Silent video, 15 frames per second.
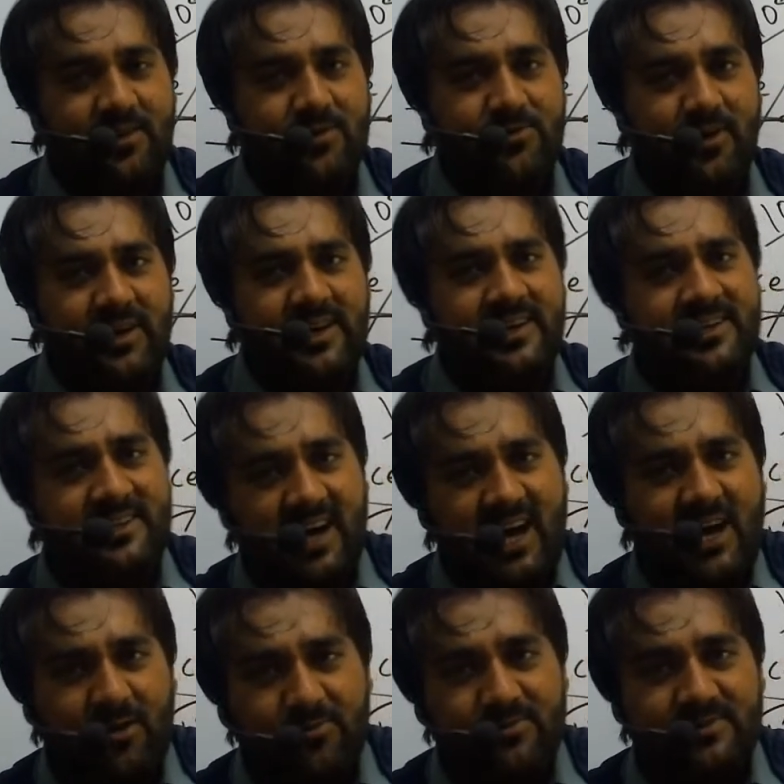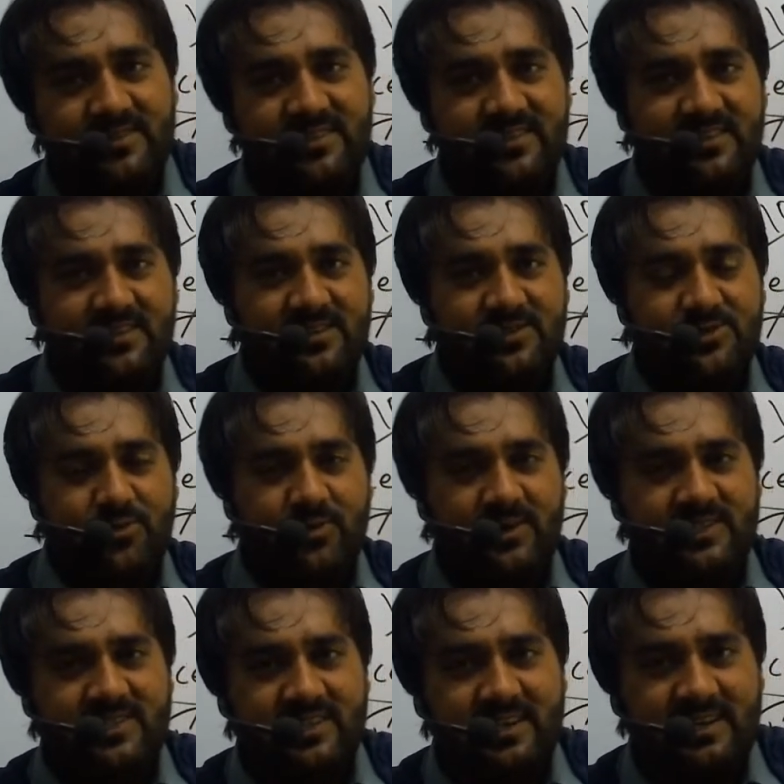going down
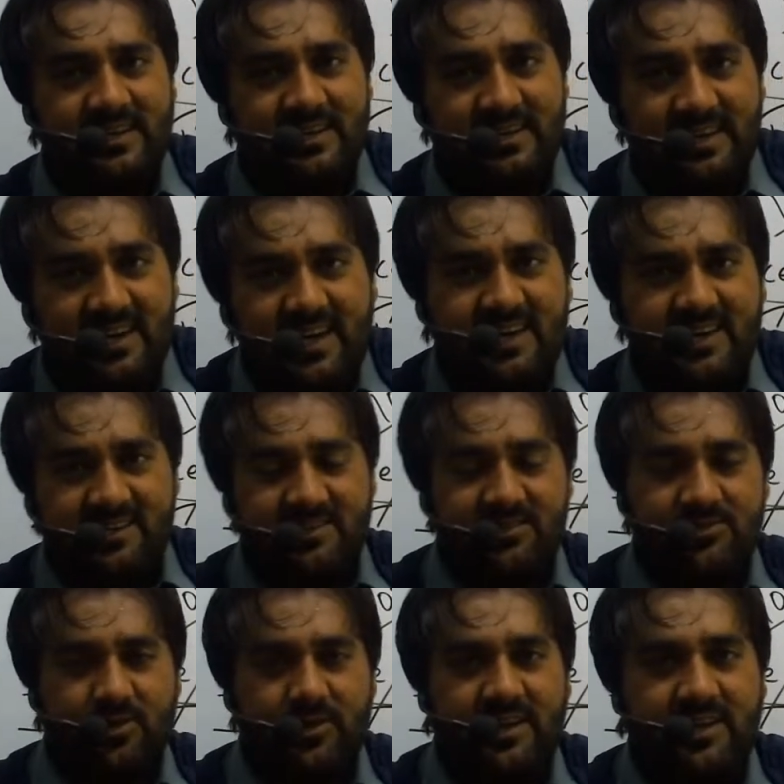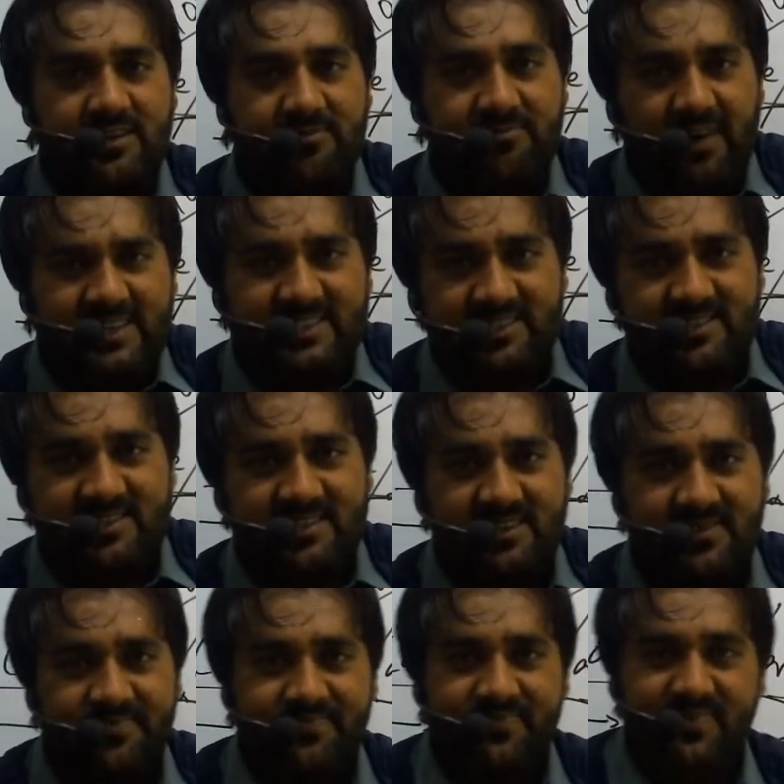towards west.
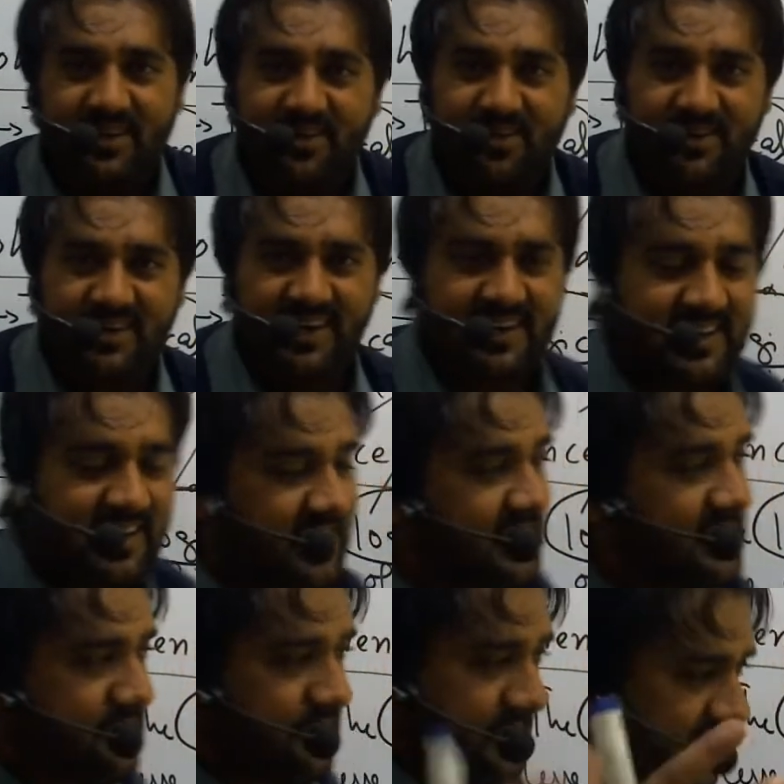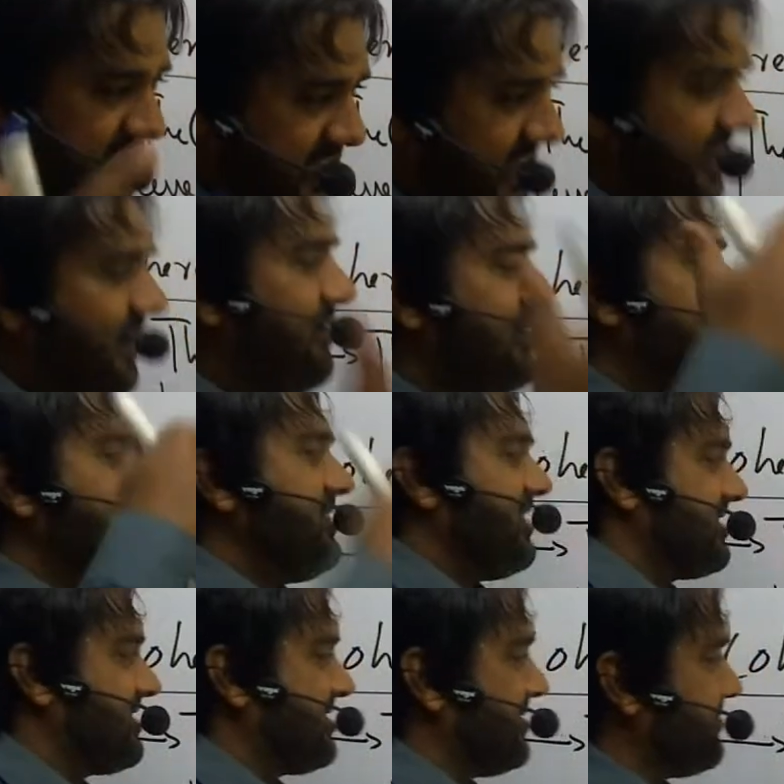Okay, so there are
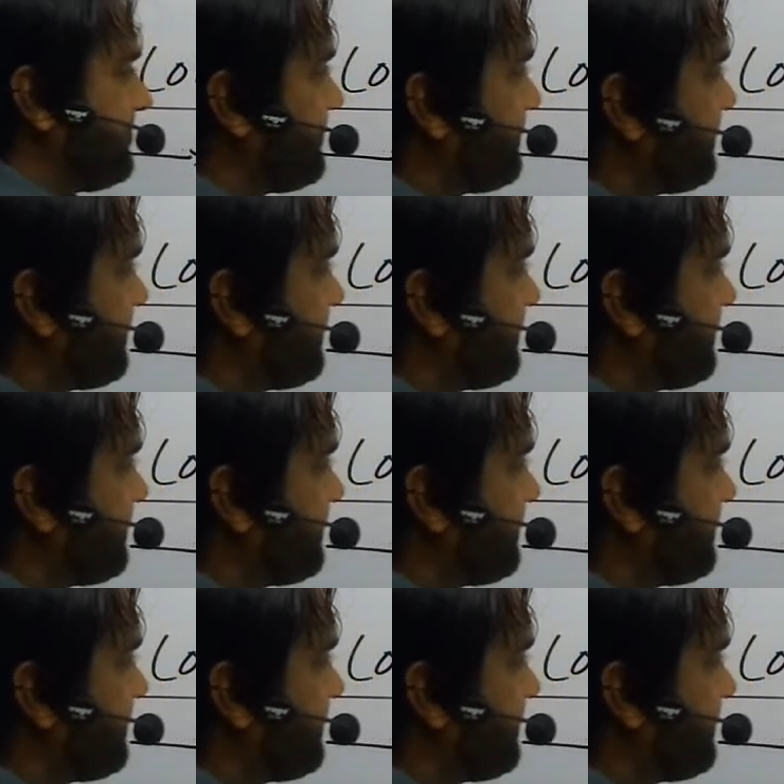logics.